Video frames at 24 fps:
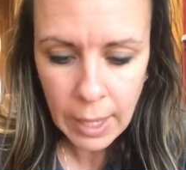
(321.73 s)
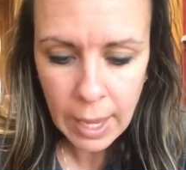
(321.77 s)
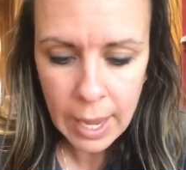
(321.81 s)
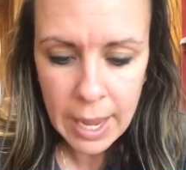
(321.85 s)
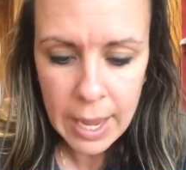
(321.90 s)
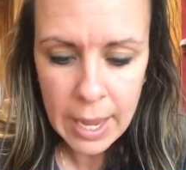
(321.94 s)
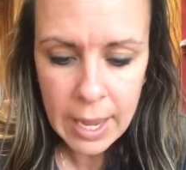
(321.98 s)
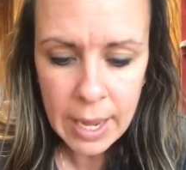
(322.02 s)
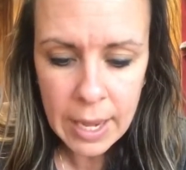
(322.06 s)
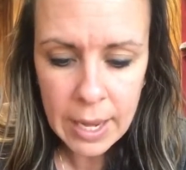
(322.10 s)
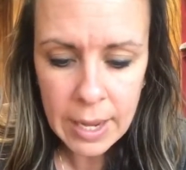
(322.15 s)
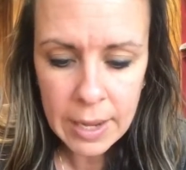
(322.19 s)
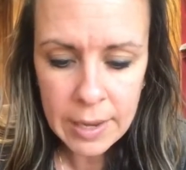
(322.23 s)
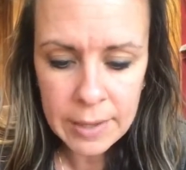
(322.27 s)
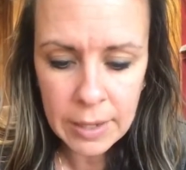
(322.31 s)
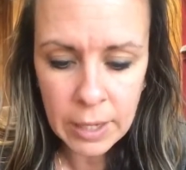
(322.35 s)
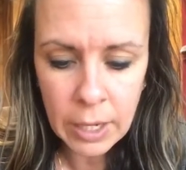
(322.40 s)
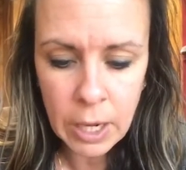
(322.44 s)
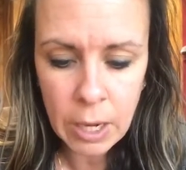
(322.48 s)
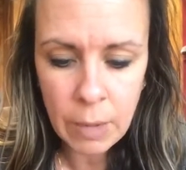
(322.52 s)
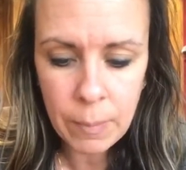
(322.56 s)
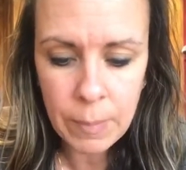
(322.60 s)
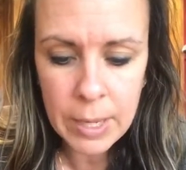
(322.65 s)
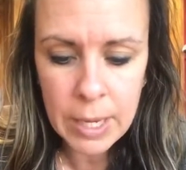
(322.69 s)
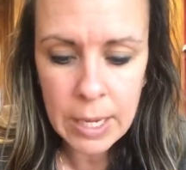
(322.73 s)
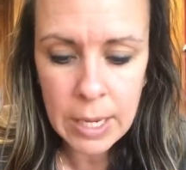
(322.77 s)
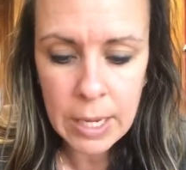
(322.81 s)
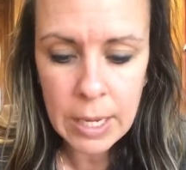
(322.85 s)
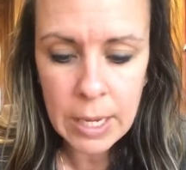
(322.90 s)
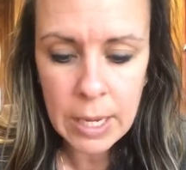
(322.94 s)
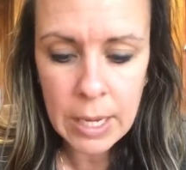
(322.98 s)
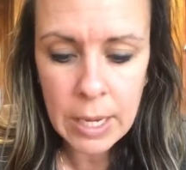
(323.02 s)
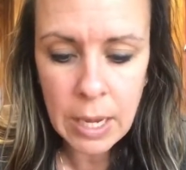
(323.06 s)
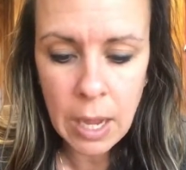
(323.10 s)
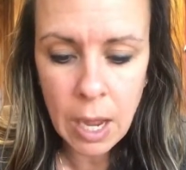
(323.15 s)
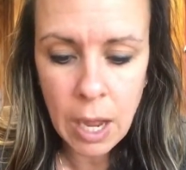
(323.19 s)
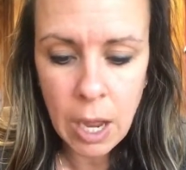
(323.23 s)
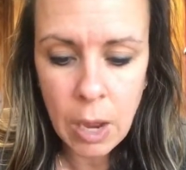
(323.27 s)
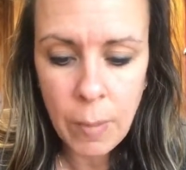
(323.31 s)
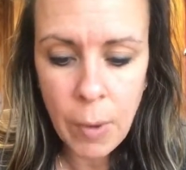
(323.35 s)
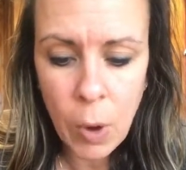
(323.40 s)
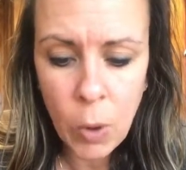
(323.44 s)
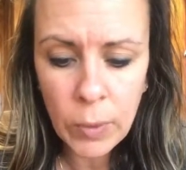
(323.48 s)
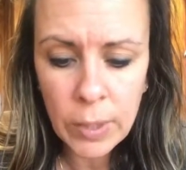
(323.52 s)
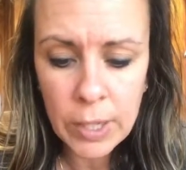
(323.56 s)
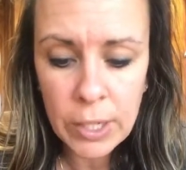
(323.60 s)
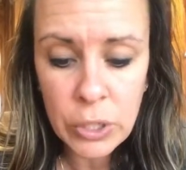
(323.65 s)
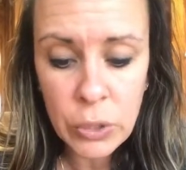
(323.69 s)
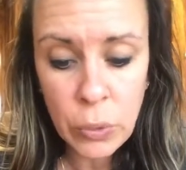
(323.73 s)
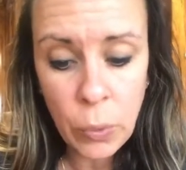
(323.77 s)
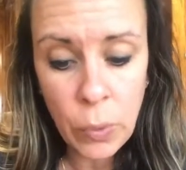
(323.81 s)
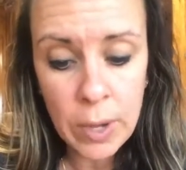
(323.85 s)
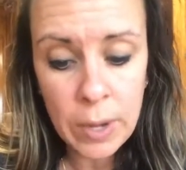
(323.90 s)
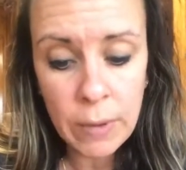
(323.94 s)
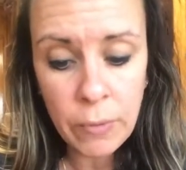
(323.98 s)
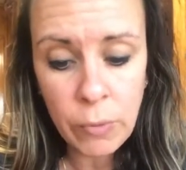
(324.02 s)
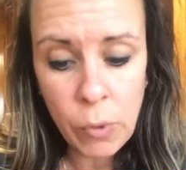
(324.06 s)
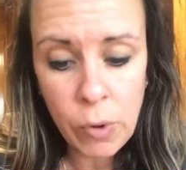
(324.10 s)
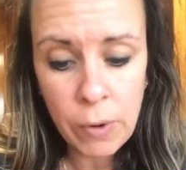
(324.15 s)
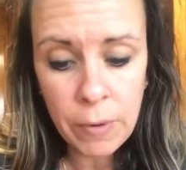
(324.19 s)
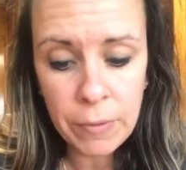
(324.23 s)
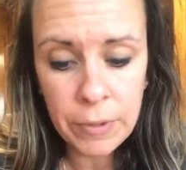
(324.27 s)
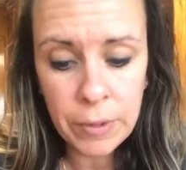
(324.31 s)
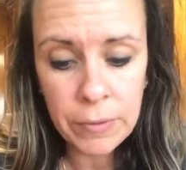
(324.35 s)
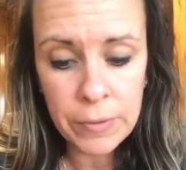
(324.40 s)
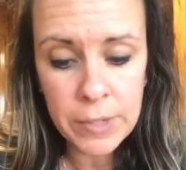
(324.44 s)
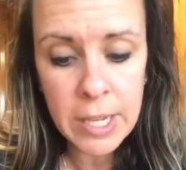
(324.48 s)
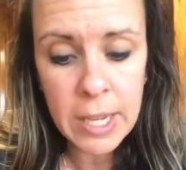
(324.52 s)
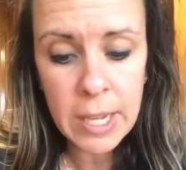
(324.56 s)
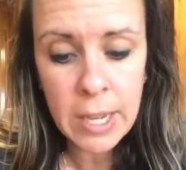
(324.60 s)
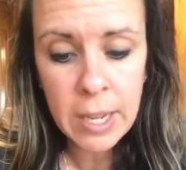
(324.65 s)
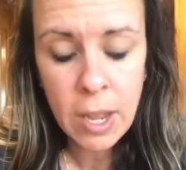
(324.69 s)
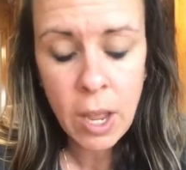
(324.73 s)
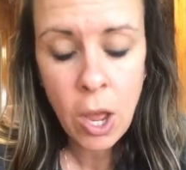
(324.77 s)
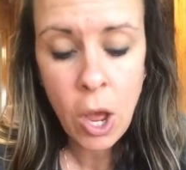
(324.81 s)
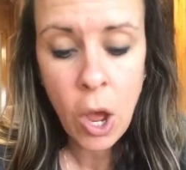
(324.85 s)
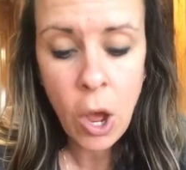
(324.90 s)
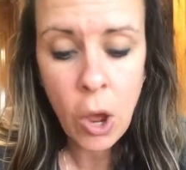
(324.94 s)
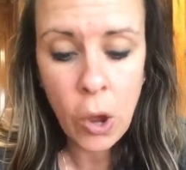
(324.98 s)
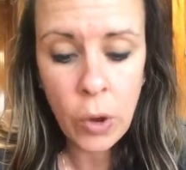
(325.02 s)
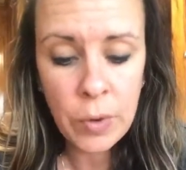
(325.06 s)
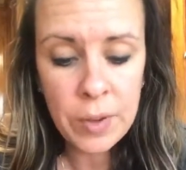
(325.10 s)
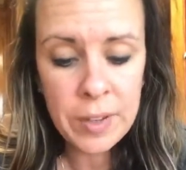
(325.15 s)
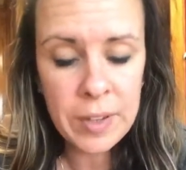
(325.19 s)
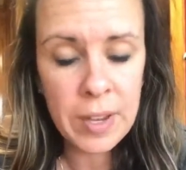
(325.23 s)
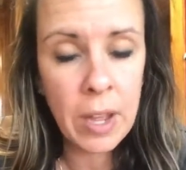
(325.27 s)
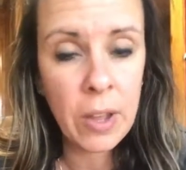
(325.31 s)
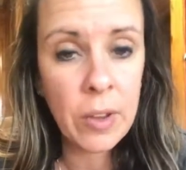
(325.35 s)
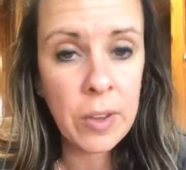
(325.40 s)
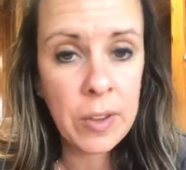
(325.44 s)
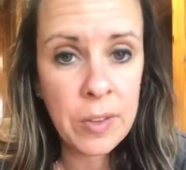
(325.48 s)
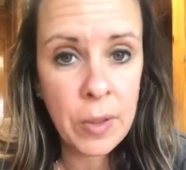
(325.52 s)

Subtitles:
is going to be only $24.50 wholesale.